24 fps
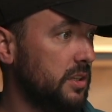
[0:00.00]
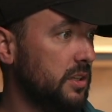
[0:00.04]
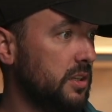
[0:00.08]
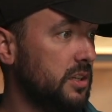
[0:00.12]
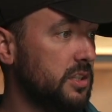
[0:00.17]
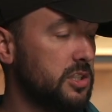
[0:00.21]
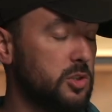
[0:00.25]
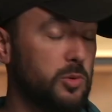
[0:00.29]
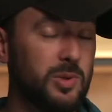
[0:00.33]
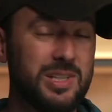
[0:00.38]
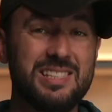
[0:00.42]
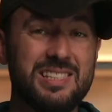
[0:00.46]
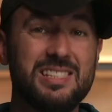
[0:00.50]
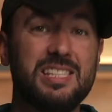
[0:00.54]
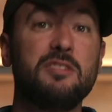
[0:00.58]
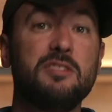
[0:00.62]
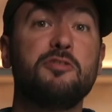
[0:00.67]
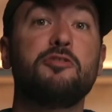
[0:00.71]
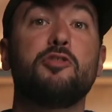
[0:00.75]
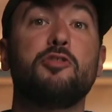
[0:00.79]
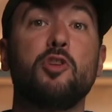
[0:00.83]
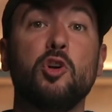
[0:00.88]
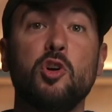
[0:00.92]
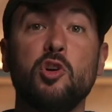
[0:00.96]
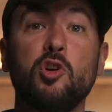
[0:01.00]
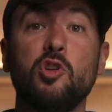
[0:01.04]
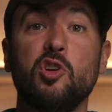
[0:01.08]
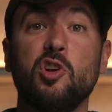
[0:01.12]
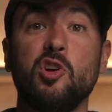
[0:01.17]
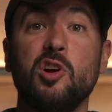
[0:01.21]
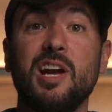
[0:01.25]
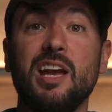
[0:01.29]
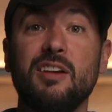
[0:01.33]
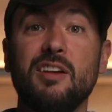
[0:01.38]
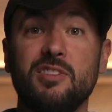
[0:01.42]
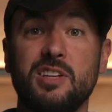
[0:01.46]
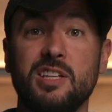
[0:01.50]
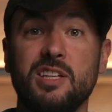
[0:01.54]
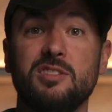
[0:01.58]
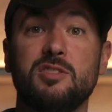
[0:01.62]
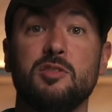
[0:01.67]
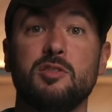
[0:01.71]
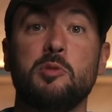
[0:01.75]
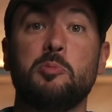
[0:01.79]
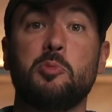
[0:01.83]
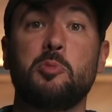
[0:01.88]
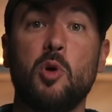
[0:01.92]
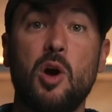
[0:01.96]
So we can see further evidence
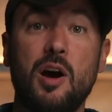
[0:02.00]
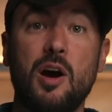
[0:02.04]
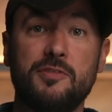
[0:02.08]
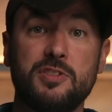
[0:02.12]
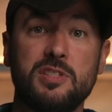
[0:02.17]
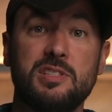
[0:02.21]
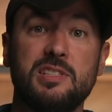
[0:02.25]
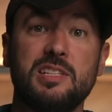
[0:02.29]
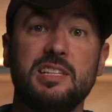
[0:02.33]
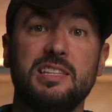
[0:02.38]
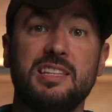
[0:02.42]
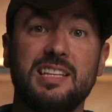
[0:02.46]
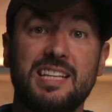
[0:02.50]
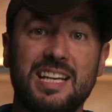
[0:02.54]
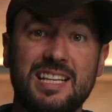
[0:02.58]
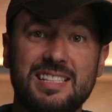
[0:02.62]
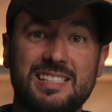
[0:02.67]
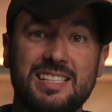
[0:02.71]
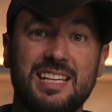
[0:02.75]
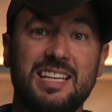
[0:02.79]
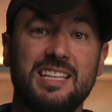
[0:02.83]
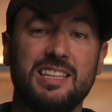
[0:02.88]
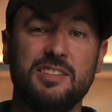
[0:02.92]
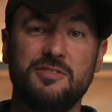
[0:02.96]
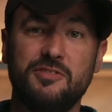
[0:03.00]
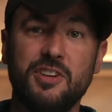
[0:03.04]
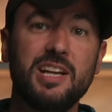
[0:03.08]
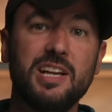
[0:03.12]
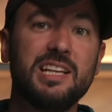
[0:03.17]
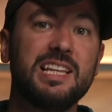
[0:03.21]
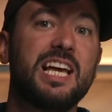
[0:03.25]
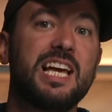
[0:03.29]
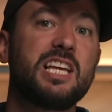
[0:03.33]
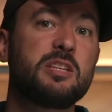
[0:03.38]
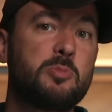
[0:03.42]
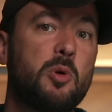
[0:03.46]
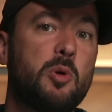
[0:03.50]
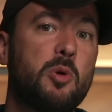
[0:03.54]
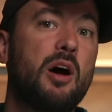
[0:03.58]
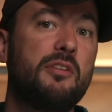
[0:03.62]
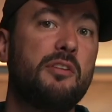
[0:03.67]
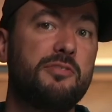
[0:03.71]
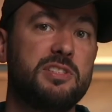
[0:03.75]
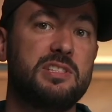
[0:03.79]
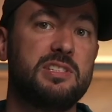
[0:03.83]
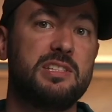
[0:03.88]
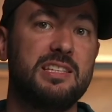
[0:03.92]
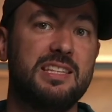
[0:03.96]
of the prophecy that Isaiah, the very last
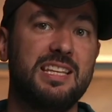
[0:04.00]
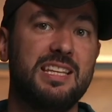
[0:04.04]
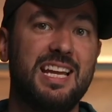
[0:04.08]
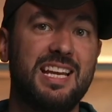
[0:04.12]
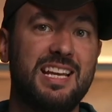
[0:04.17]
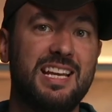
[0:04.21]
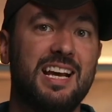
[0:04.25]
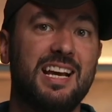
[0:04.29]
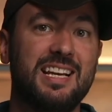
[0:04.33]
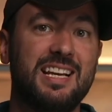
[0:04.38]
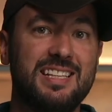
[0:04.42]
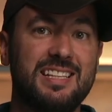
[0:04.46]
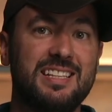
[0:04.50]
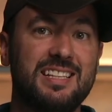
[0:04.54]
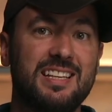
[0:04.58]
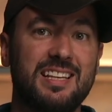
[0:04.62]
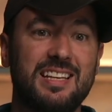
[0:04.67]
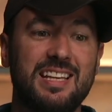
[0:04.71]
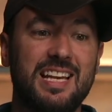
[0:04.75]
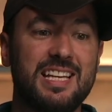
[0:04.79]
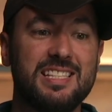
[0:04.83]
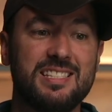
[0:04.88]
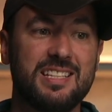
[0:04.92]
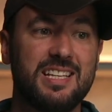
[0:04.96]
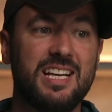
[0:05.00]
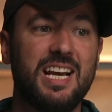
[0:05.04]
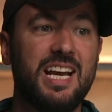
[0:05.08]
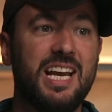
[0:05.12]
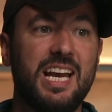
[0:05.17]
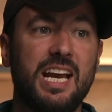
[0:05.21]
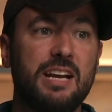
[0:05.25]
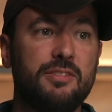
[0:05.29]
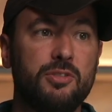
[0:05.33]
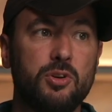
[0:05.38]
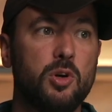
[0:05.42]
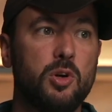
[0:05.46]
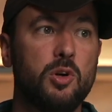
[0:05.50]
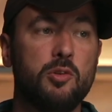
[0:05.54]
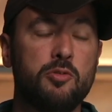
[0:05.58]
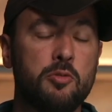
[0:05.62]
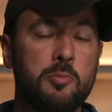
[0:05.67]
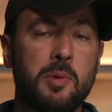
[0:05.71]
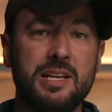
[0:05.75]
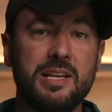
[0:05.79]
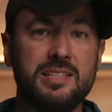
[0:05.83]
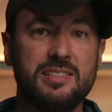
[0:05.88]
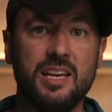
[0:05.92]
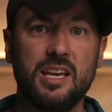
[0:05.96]
prophecy that Hezekiah ever heard
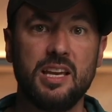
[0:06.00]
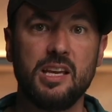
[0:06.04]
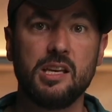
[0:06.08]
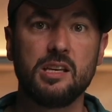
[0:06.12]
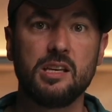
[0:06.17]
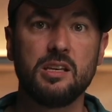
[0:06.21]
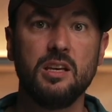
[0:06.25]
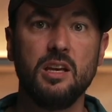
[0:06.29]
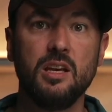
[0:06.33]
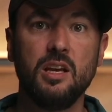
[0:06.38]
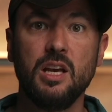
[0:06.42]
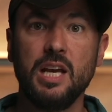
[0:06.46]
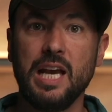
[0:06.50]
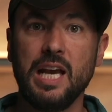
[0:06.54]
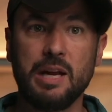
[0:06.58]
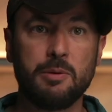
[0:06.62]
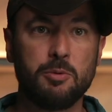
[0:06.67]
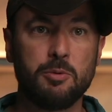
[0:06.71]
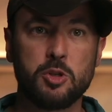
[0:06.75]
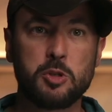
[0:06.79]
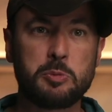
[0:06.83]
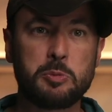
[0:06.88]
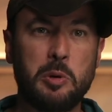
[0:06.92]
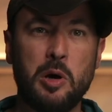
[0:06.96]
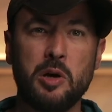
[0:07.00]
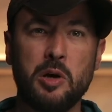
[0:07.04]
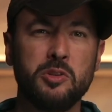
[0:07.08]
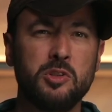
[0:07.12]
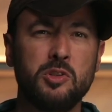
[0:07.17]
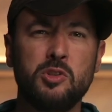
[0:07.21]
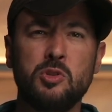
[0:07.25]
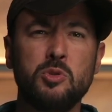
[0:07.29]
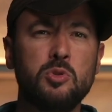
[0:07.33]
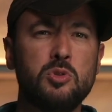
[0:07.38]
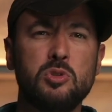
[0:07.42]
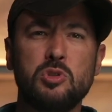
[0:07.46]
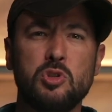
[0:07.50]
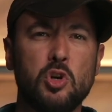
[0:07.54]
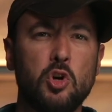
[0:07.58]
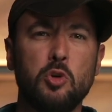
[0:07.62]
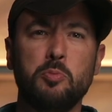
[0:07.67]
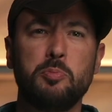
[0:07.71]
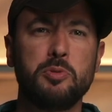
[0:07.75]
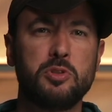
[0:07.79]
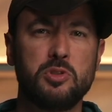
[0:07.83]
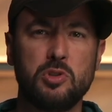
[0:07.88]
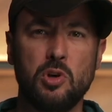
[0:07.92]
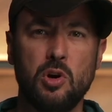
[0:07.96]
from Isaiah and responded to so
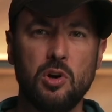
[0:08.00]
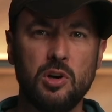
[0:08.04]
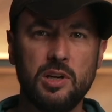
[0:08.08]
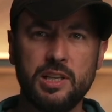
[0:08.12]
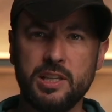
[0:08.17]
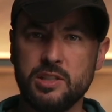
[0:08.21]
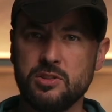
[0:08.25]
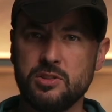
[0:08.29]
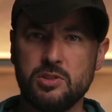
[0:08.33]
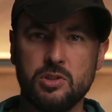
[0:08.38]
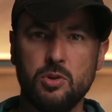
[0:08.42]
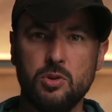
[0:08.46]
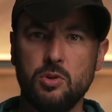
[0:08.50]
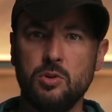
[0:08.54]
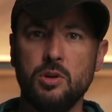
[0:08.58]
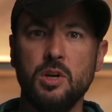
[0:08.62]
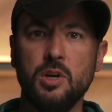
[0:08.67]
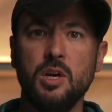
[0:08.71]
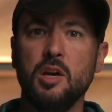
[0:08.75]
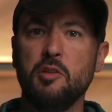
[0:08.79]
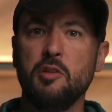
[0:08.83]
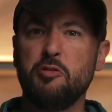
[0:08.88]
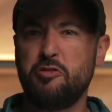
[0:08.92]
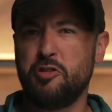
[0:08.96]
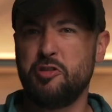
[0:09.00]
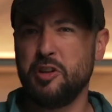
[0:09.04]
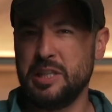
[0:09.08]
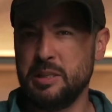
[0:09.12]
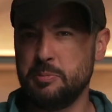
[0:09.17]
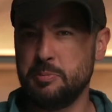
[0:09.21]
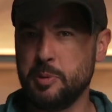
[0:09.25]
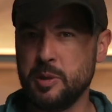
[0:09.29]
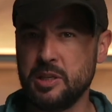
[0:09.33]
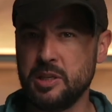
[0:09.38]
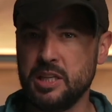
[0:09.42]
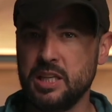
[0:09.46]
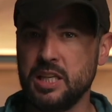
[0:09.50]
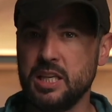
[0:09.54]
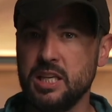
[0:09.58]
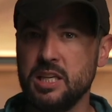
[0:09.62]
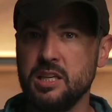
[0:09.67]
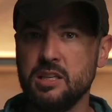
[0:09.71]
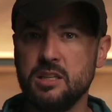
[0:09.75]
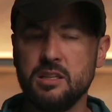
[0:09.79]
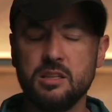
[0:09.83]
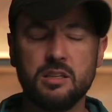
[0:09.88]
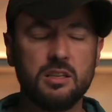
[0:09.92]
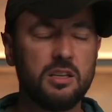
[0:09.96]
bizarrely and so
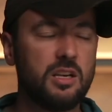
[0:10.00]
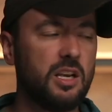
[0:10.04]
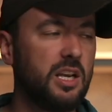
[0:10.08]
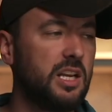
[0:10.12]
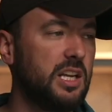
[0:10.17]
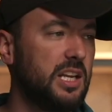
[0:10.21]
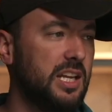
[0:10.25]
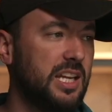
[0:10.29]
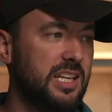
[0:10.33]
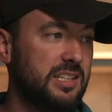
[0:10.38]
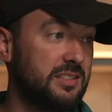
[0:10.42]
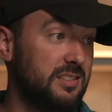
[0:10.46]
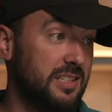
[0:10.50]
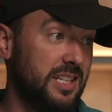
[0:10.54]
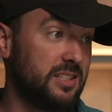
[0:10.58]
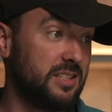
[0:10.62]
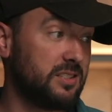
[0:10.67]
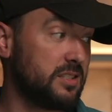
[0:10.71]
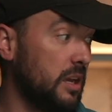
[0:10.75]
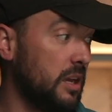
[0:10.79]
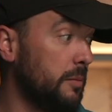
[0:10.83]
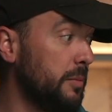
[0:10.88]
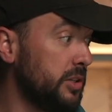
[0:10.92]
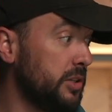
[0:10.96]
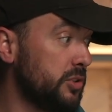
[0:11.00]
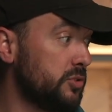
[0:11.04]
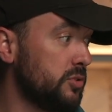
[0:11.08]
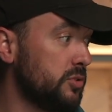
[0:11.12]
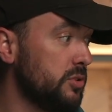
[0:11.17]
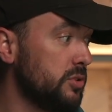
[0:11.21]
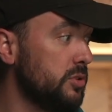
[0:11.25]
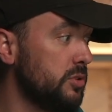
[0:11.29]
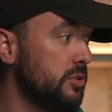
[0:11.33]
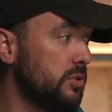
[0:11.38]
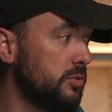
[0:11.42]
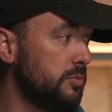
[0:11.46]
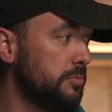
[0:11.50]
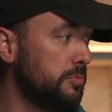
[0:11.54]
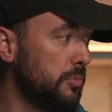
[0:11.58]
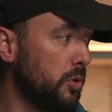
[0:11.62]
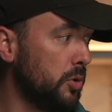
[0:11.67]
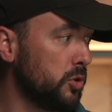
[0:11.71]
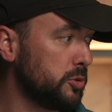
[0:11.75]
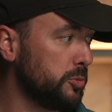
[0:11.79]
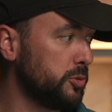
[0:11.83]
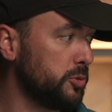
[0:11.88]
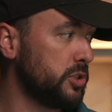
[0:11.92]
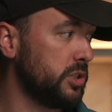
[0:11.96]
flippantly, right? It's coming true
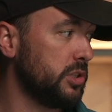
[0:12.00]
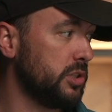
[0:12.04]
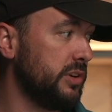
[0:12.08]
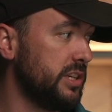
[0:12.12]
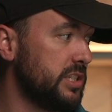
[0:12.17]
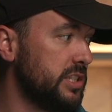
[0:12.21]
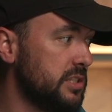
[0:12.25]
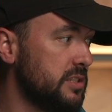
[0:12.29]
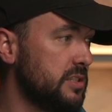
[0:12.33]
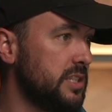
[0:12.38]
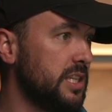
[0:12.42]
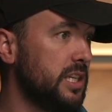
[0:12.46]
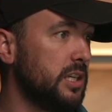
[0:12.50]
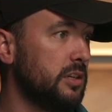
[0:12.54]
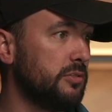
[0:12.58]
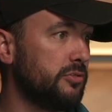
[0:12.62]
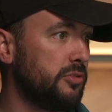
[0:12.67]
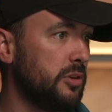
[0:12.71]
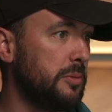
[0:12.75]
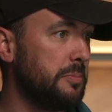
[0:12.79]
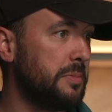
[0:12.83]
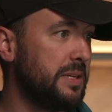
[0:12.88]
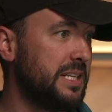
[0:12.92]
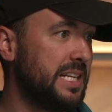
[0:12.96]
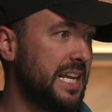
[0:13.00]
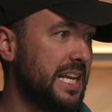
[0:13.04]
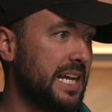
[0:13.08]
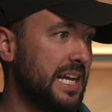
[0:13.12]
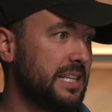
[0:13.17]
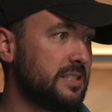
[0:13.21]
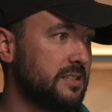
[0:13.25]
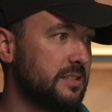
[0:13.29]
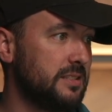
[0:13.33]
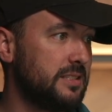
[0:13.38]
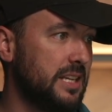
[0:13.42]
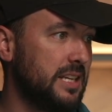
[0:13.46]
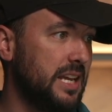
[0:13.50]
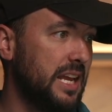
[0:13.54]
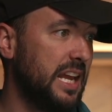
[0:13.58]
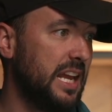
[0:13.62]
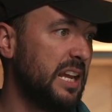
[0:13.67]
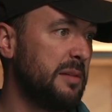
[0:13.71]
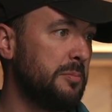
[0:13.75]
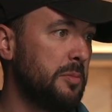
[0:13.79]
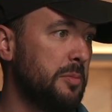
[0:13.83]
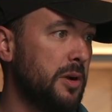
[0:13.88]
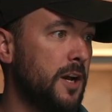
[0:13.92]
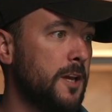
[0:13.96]
multiple generations later from Manasseh to
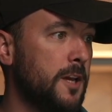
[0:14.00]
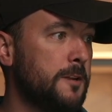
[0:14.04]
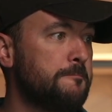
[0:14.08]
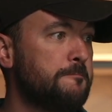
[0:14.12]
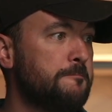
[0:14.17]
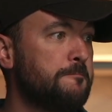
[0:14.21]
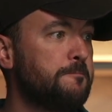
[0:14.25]
Amon.